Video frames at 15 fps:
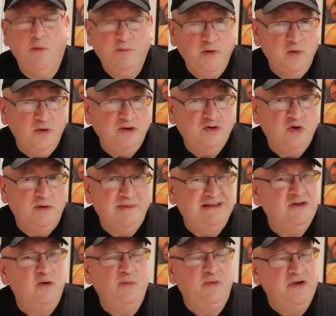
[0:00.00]
hope you enjoyed my
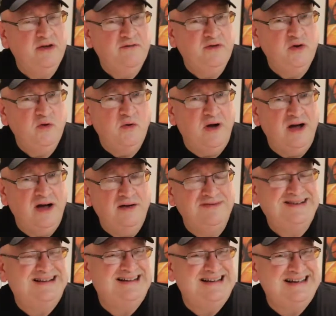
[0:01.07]
little preview
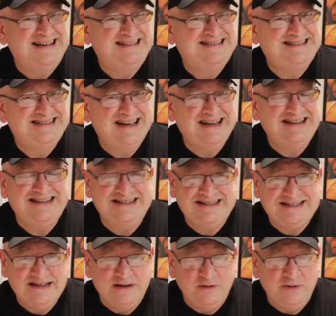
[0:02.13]
of Clydeside
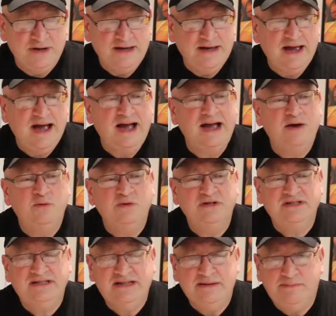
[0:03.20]
Distillery. I
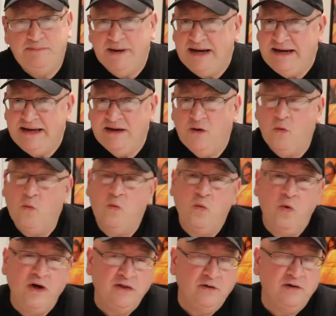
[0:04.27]
was debating
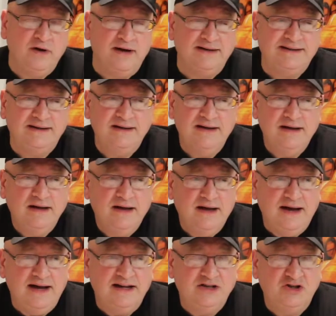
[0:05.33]
whether or not
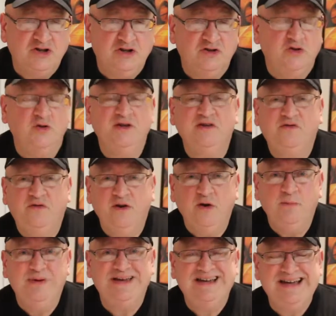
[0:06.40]
I should do this
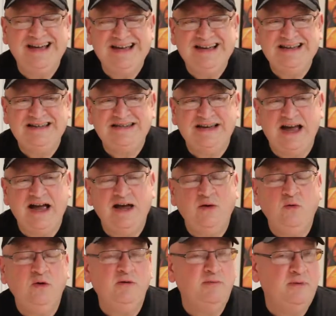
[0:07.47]
video because I
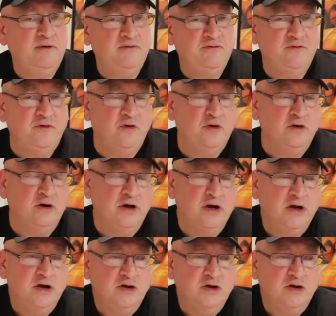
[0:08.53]
would prefer